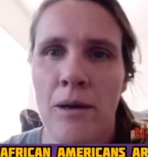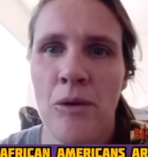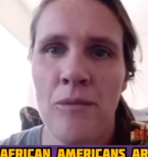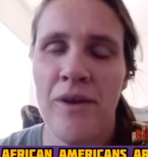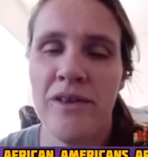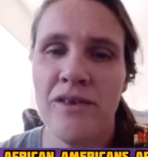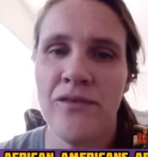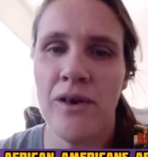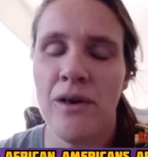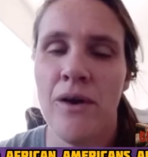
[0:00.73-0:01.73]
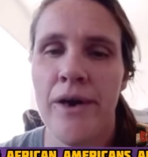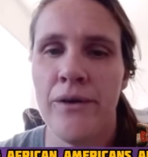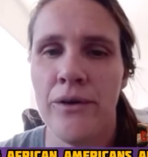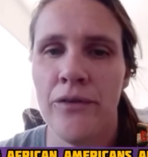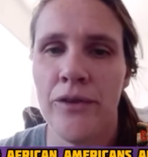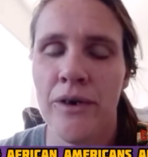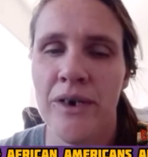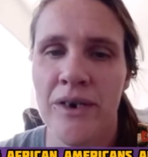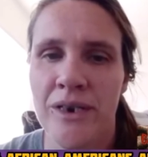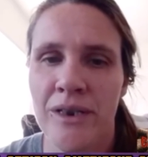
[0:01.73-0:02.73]
I'm gonna make this video. I don't know if they're
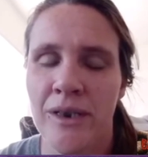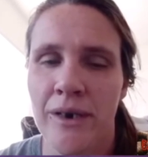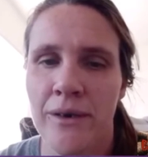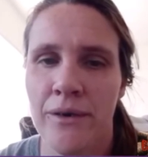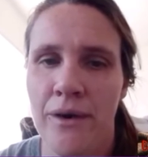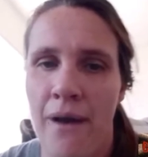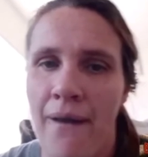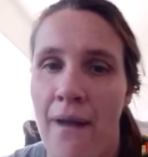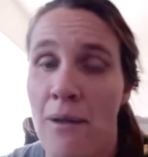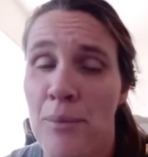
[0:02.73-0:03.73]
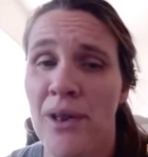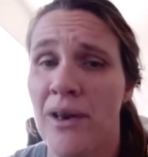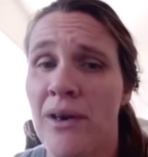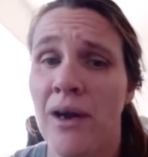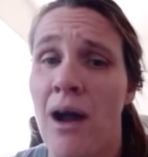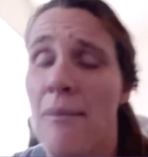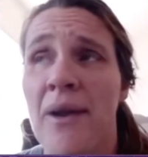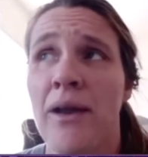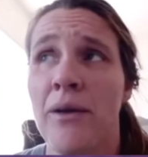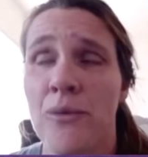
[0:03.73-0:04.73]
gonna delete it or not. I put it in a
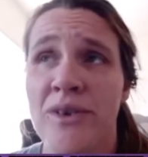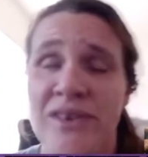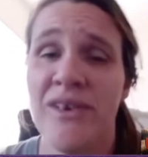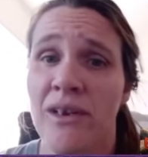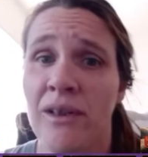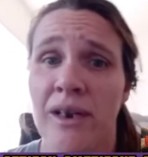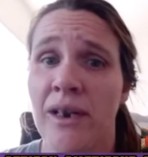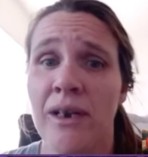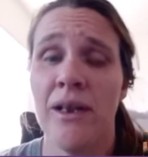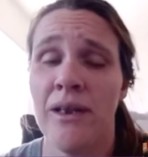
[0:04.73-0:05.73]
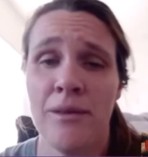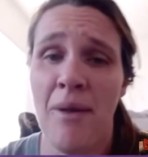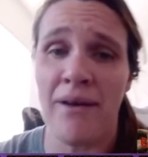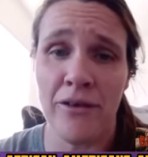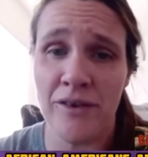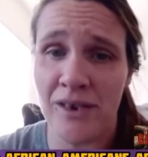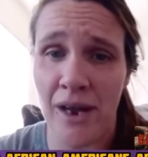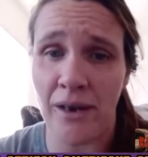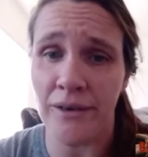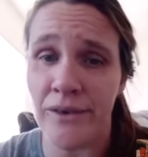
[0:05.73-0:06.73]
comment and it was deleted in the matter of
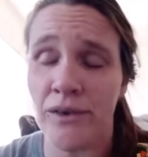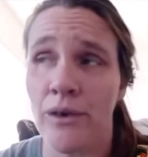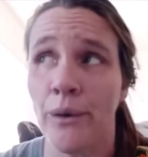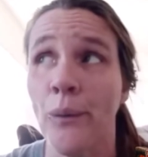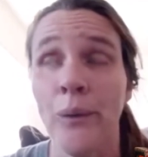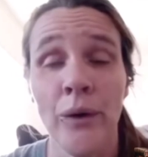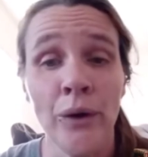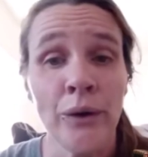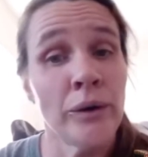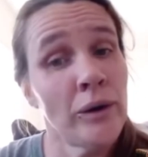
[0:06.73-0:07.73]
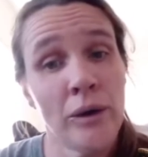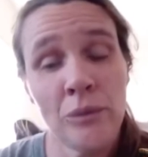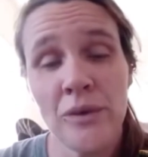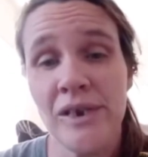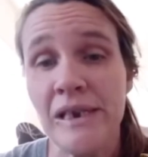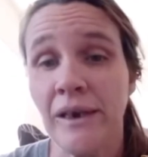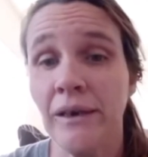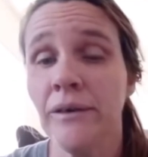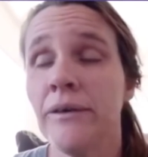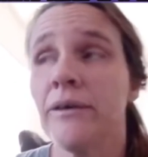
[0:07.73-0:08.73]
seconds, so we'll
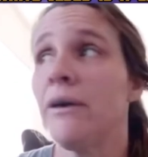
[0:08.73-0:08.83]
see.